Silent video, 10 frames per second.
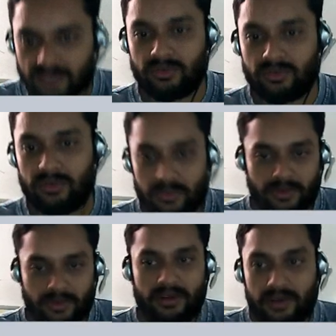So
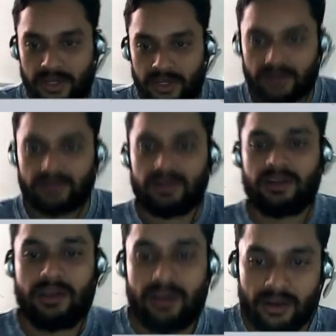here
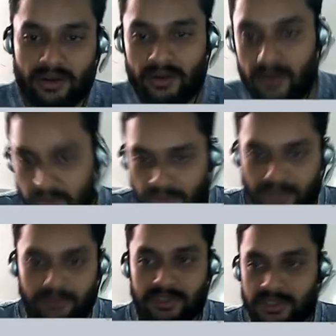you
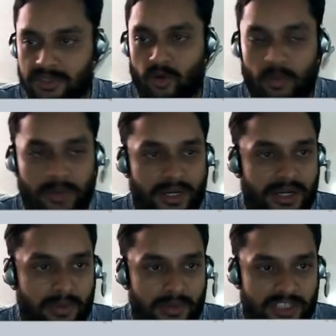have this top plane.
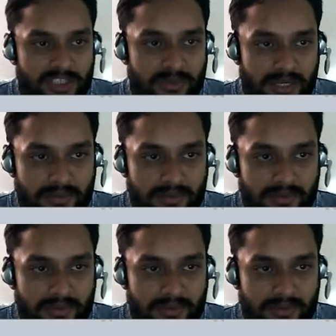Now let's make